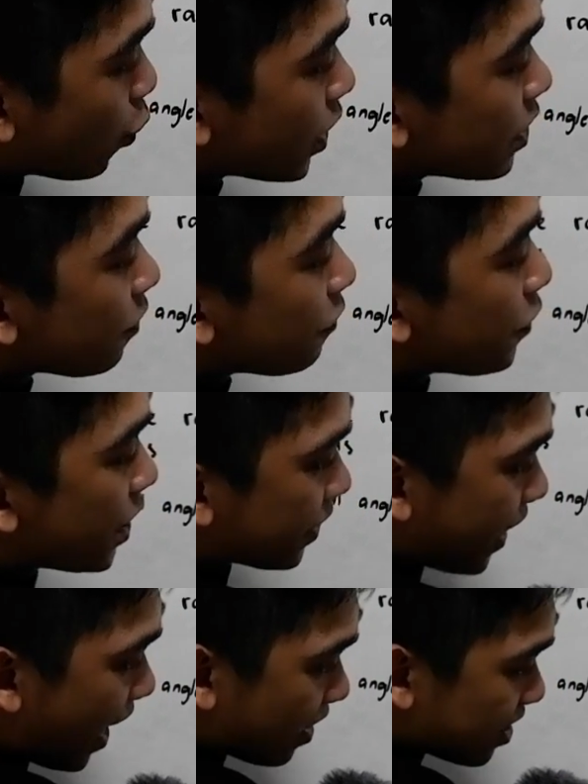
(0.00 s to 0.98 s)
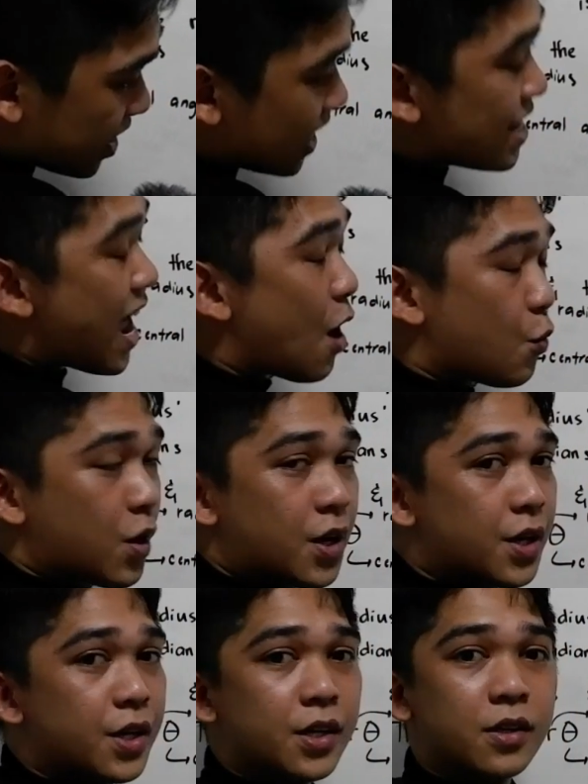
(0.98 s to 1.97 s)
with the vertex in
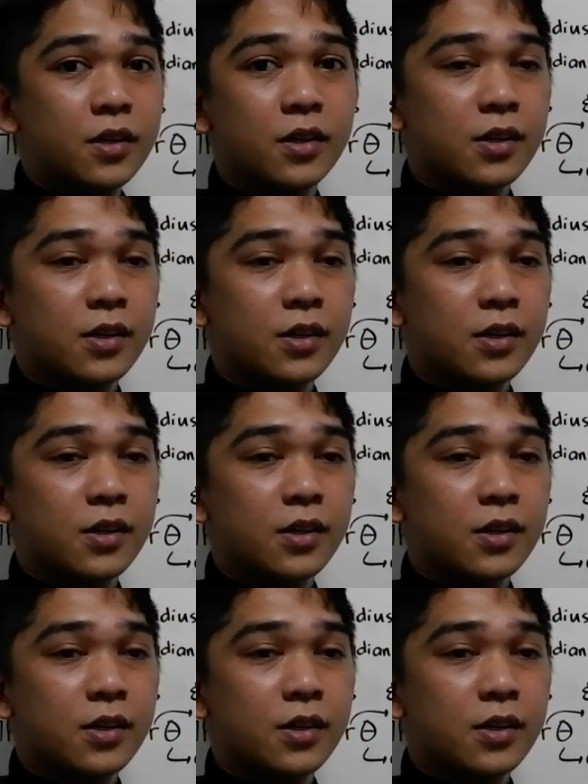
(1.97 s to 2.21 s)
our